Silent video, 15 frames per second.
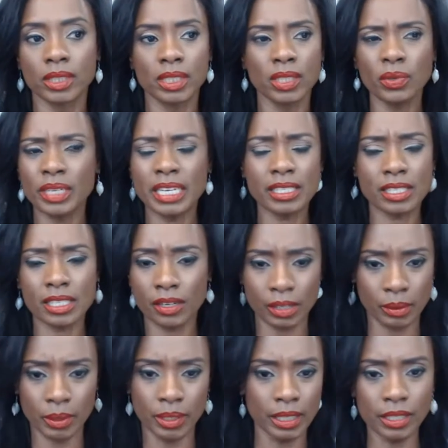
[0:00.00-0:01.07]
don't
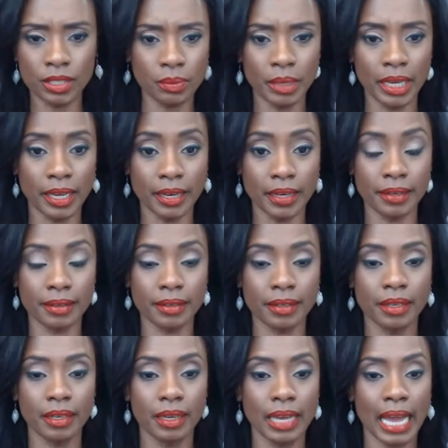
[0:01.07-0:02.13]
necessarily need to be hidden.
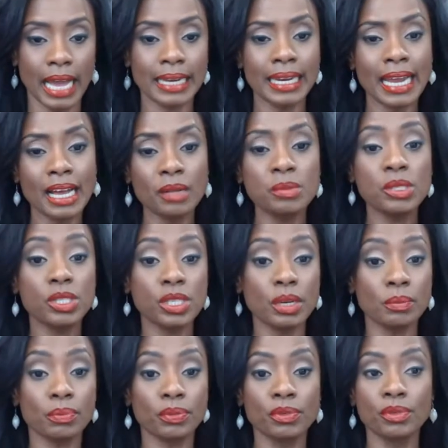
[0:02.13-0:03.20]
And it helps to
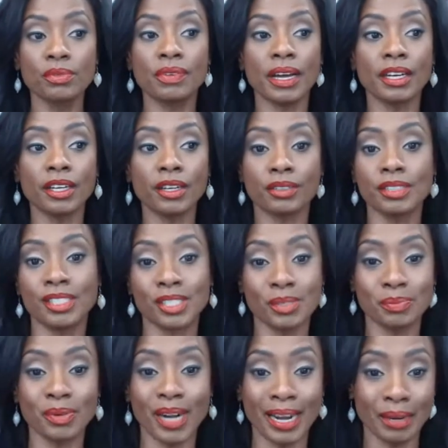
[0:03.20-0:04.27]
improve and increase your
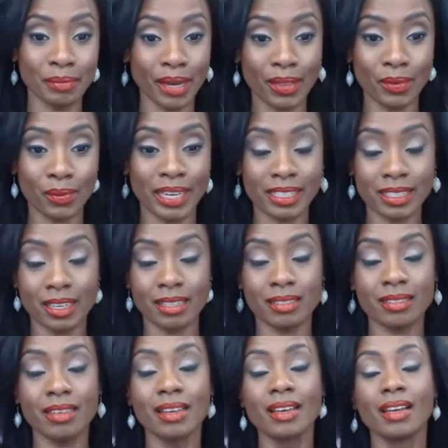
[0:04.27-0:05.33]
brand, by the way, it does,
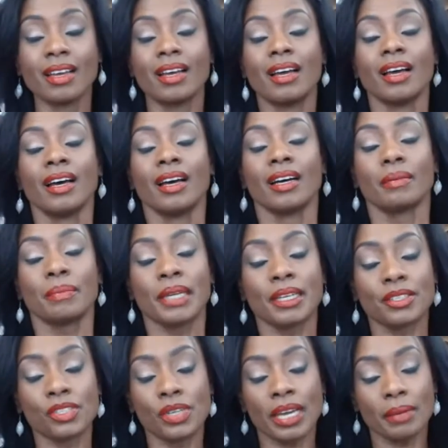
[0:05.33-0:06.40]

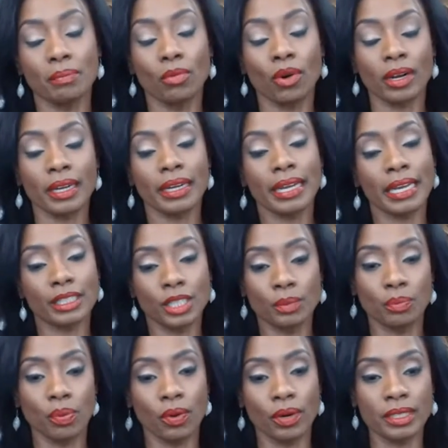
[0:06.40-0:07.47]
because you get more connecting
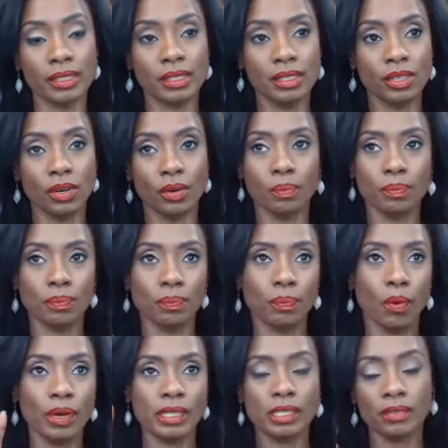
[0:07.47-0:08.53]

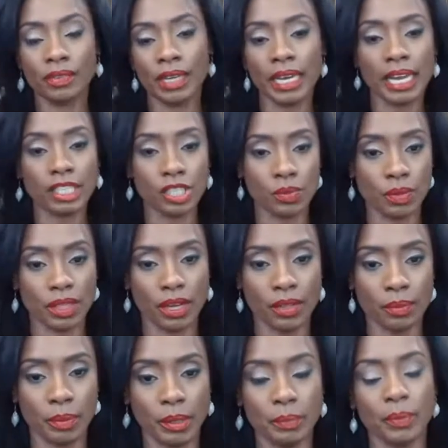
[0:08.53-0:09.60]
points of connection with
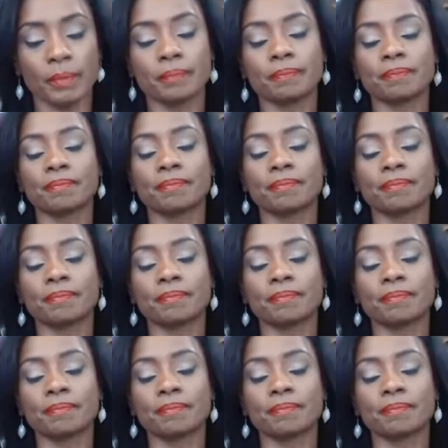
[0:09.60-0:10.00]
other people.